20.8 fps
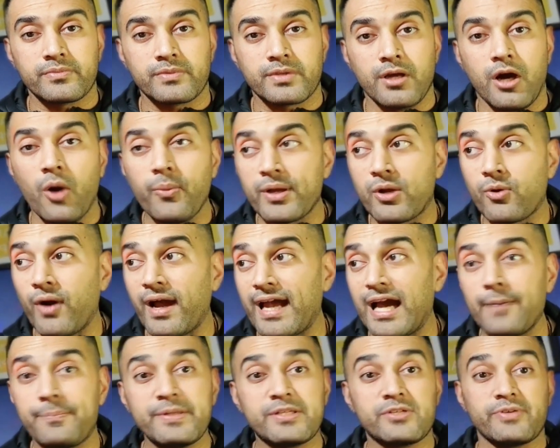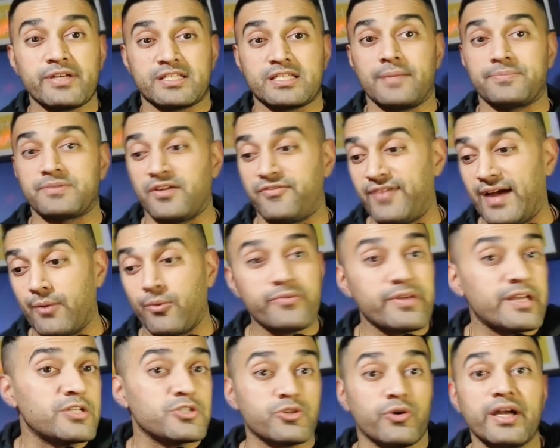Oh, we're quite happy to accept the fact when
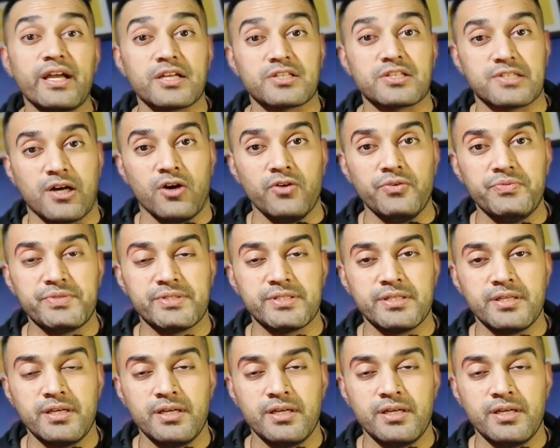we enjoy ourselves.